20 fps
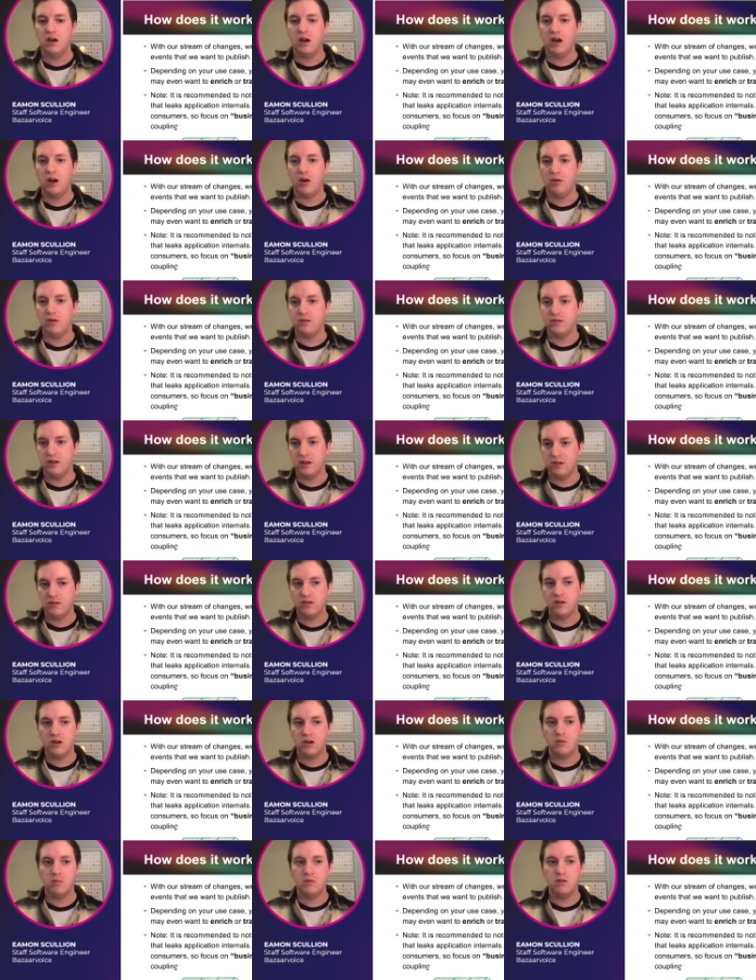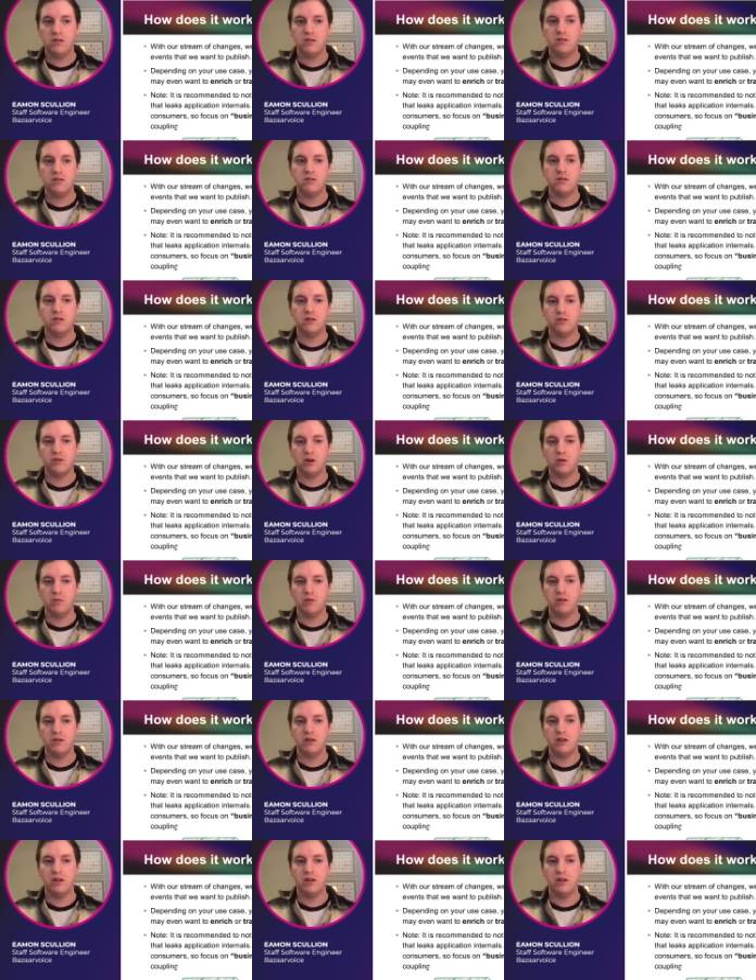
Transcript: our change documents to determine